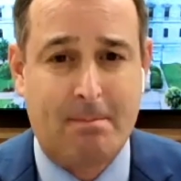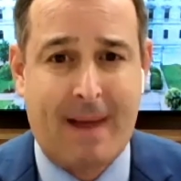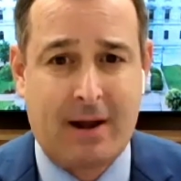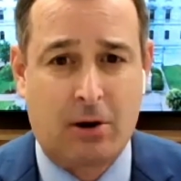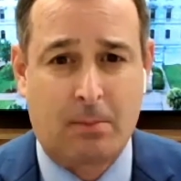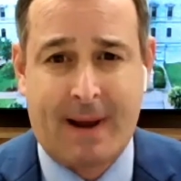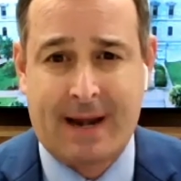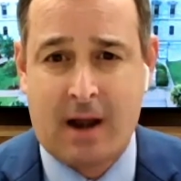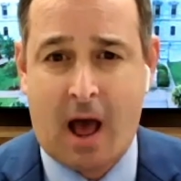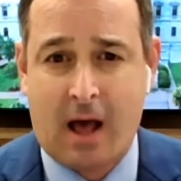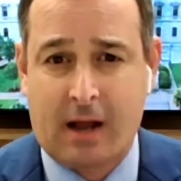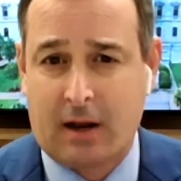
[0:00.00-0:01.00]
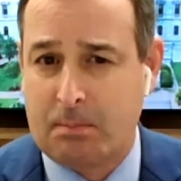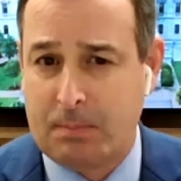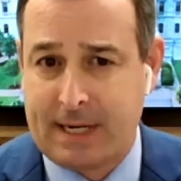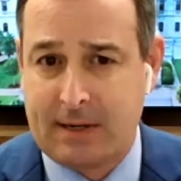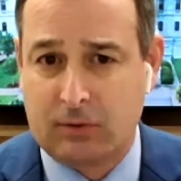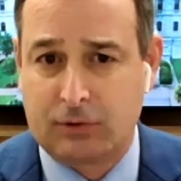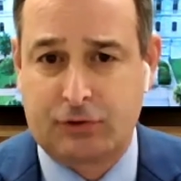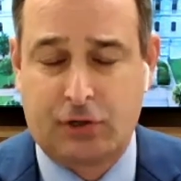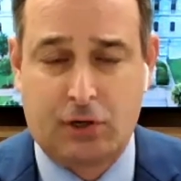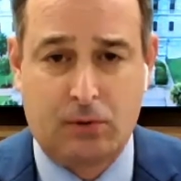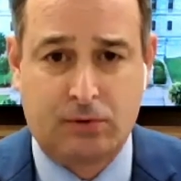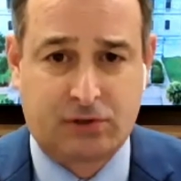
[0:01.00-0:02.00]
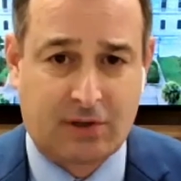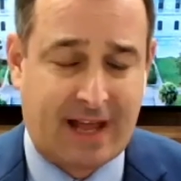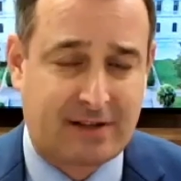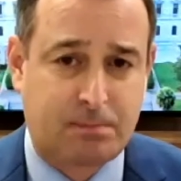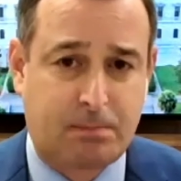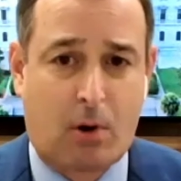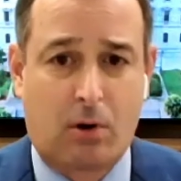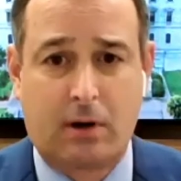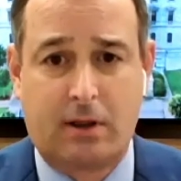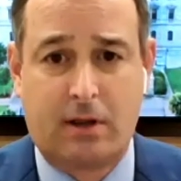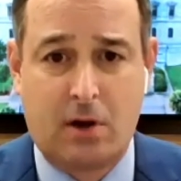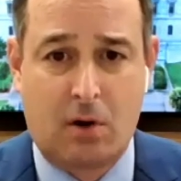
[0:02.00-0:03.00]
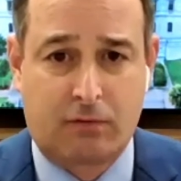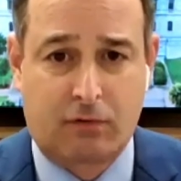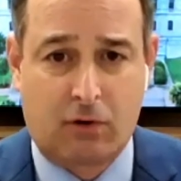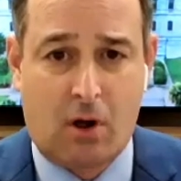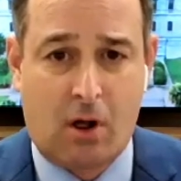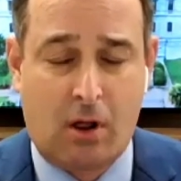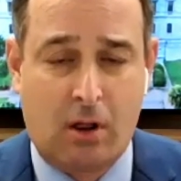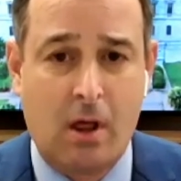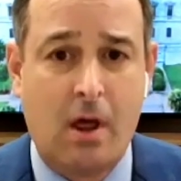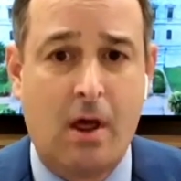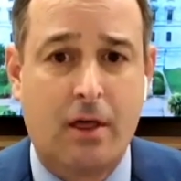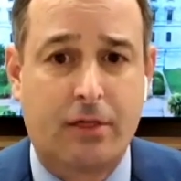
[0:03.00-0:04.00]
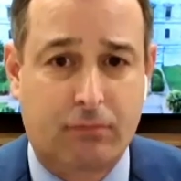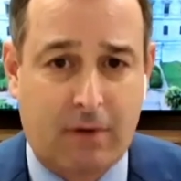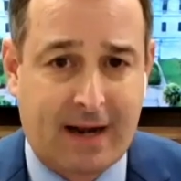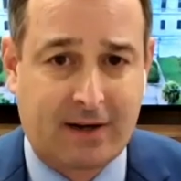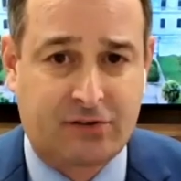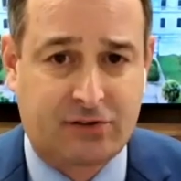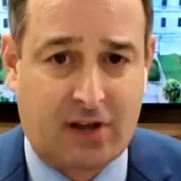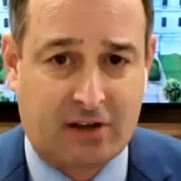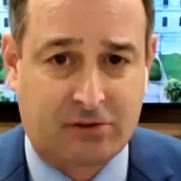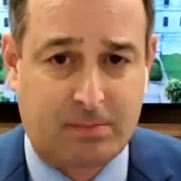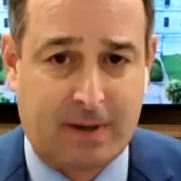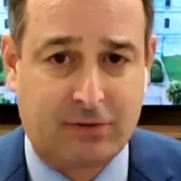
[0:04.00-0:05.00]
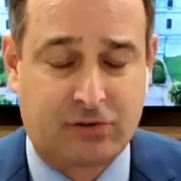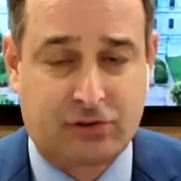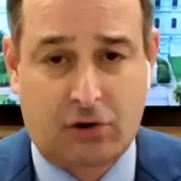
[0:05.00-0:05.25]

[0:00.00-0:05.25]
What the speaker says: may or may not appeal to. So that's part of the overall threat assessment.